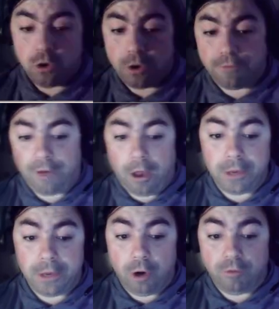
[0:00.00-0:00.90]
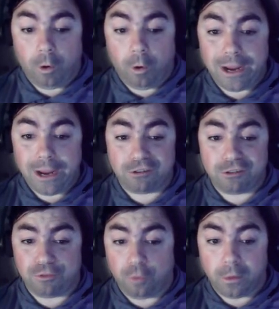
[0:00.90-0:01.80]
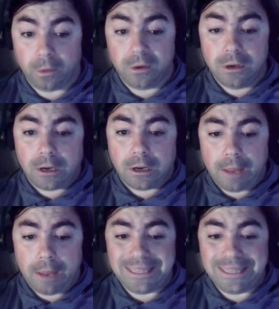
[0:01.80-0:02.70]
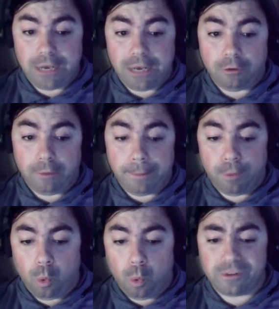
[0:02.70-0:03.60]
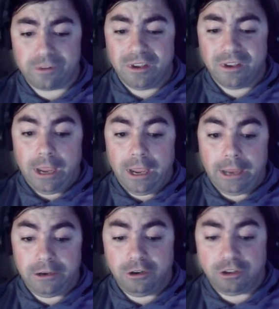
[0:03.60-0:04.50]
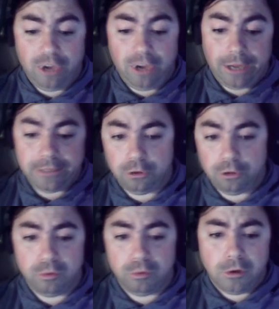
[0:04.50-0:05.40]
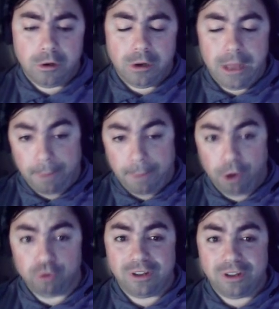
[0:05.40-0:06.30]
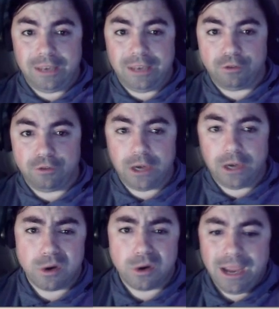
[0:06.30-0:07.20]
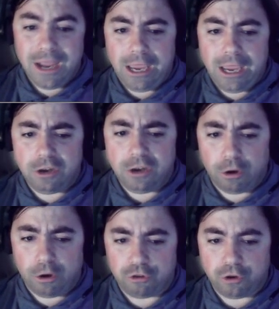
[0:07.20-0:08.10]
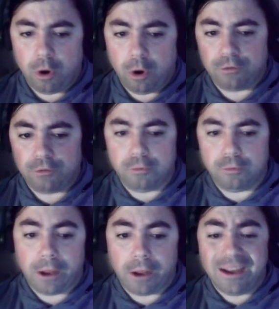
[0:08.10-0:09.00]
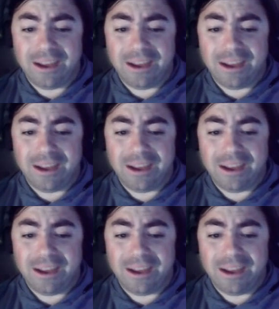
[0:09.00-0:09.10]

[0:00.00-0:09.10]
can follow me over on X for Climate Data Report. And you can see I did do and post today's video. And you can also go over to my